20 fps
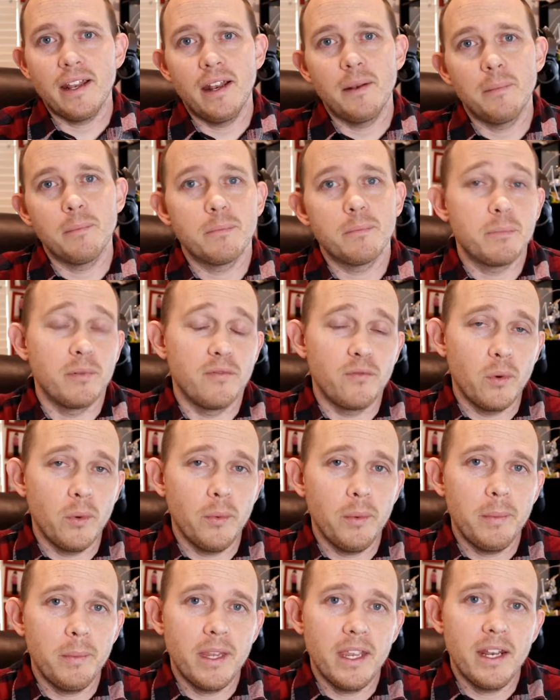And before
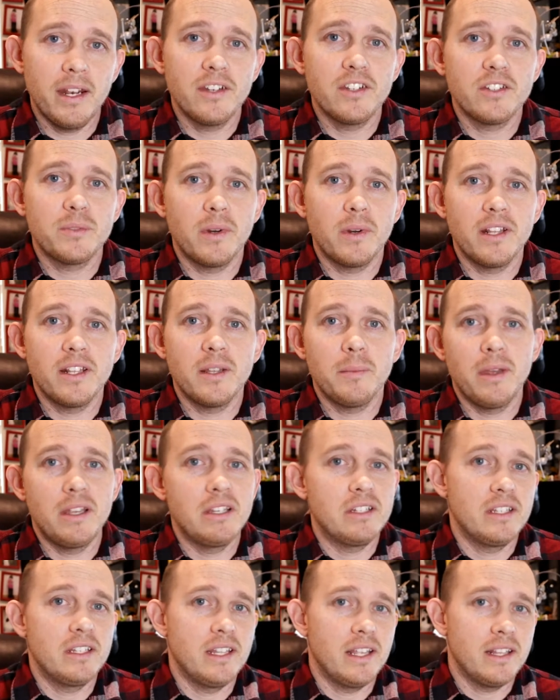we begin, just wanted to
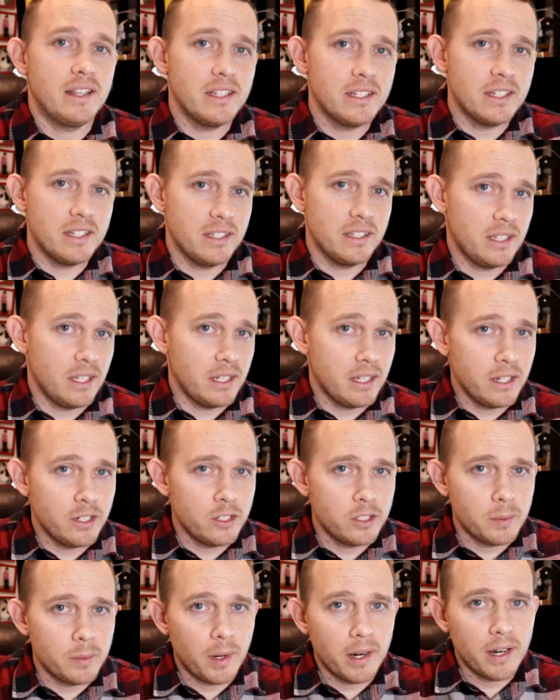mention that this is the
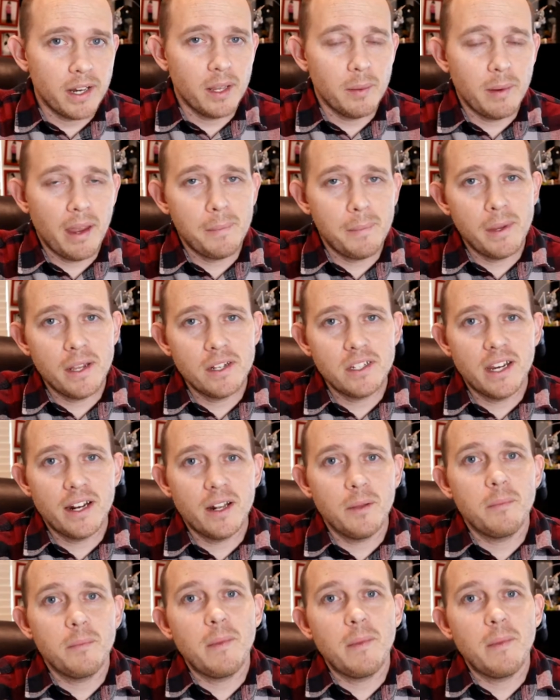Digital Marketing Madman channel.